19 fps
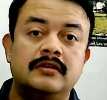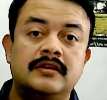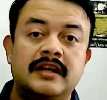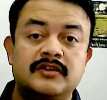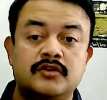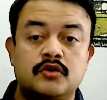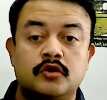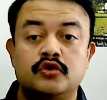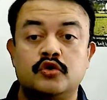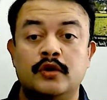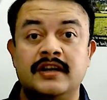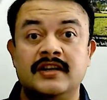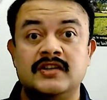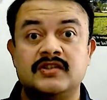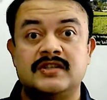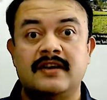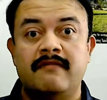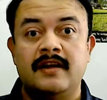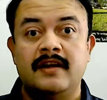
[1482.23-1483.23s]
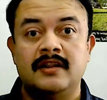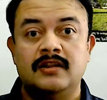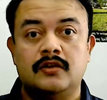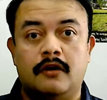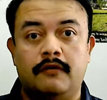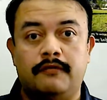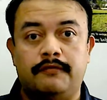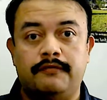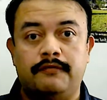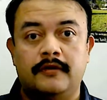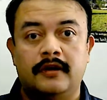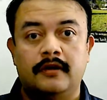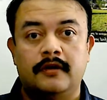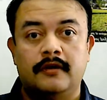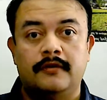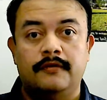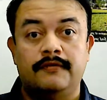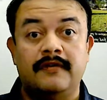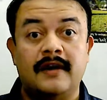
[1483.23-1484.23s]
That's on twenty-seventh of
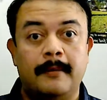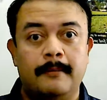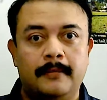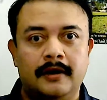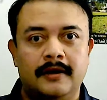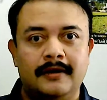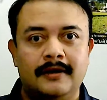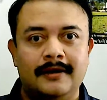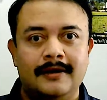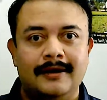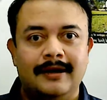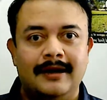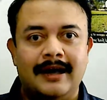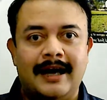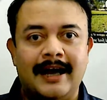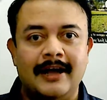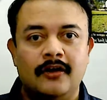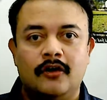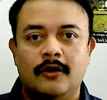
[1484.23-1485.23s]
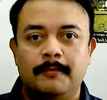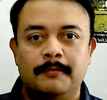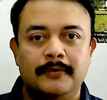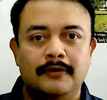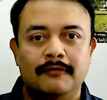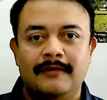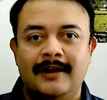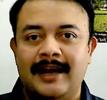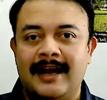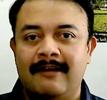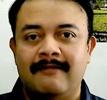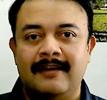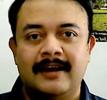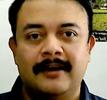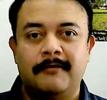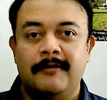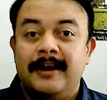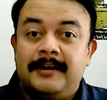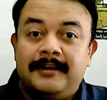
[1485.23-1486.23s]
Feb. I hope you will have
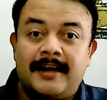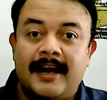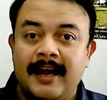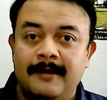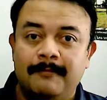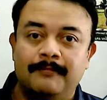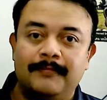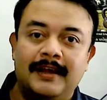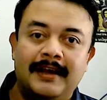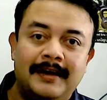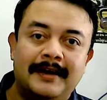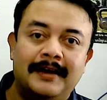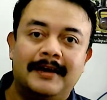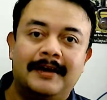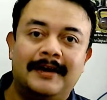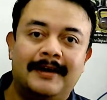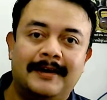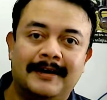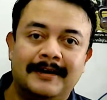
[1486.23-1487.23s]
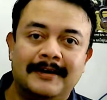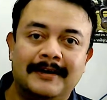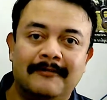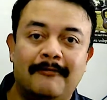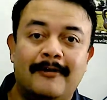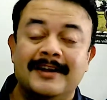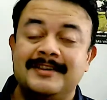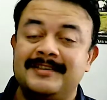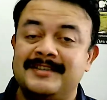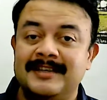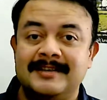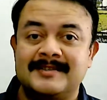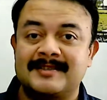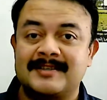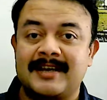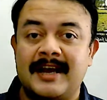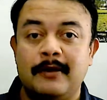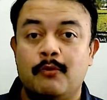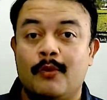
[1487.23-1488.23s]
a great time uh, watching,
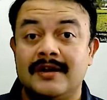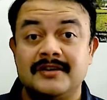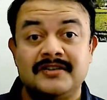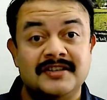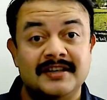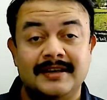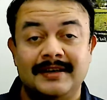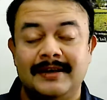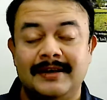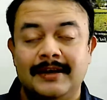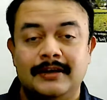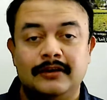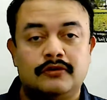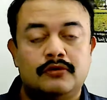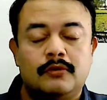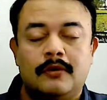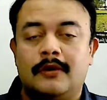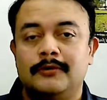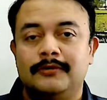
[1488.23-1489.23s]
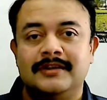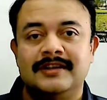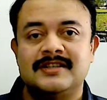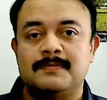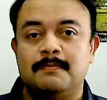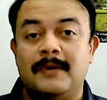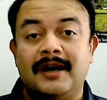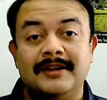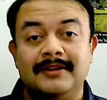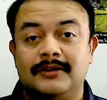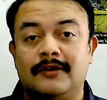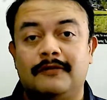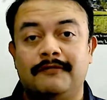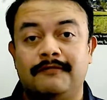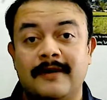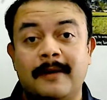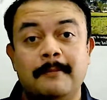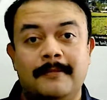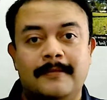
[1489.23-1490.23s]
sky watching throughout this month
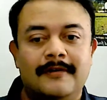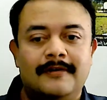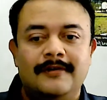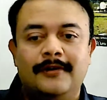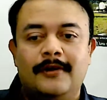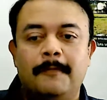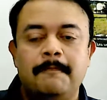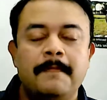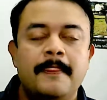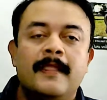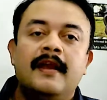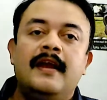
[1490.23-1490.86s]
of Feb, you know.